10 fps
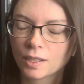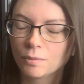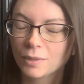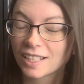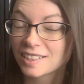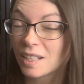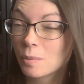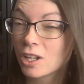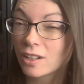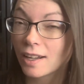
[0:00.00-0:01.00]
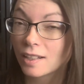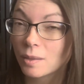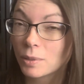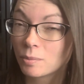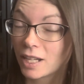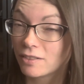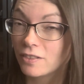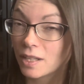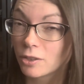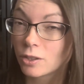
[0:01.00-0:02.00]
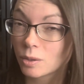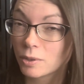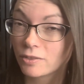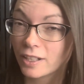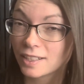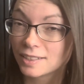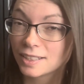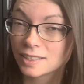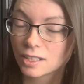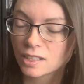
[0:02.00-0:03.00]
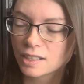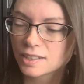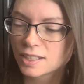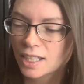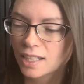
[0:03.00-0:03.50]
Because I am all caught up in my favorite urban fantasy series,